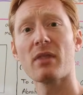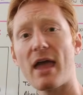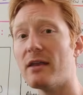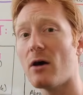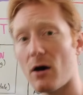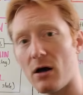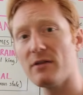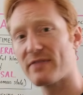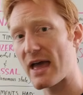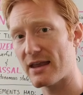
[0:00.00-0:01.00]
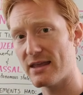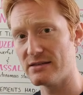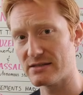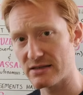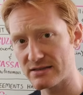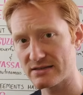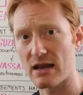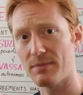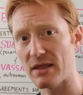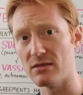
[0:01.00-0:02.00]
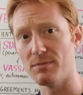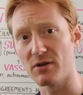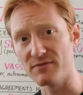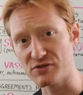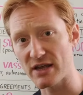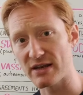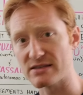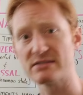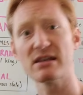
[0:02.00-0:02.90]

And all of that is set up in the book of Genesis,